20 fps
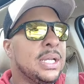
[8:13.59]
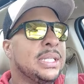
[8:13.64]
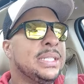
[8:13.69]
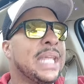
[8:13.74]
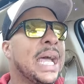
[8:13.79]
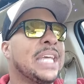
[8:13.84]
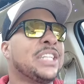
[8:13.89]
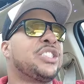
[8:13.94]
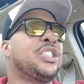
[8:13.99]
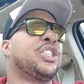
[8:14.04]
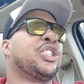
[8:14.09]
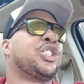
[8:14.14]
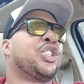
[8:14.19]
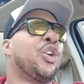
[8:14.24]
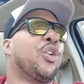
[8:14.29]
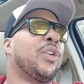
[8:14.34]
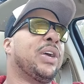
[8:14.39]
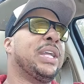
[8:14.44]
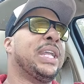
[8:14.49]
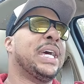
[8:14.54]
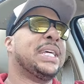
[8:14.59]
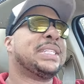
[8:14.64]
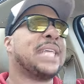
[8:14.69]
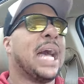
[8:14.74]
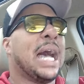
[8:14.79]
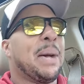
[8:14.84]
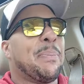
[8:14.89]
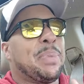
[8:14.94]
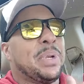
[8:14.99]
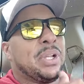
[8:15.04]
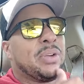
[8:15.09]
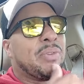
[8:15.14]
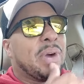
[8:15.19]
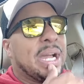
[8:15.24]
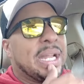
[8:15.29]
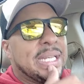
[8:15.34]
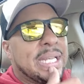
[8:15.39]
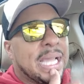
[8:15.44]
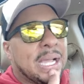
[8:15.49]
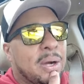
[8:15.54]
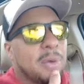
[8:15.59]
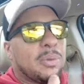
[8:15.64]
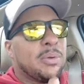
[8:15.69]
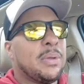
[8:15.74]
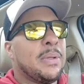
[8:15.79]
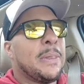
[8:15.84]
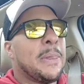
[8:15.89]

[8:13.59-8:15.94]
That's the story that's happening right now.